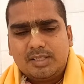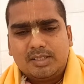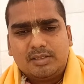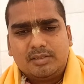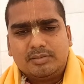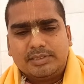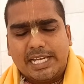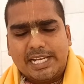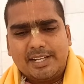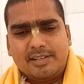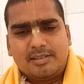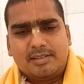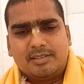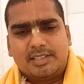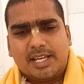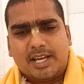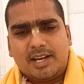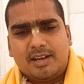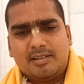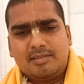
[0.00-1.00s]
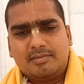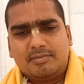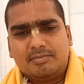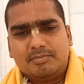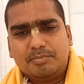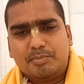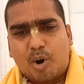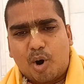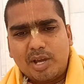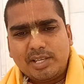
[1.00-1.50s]
Then the
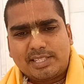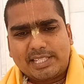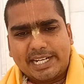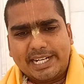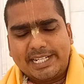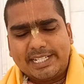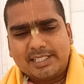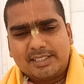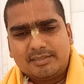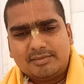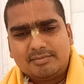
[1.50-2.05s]
boy said,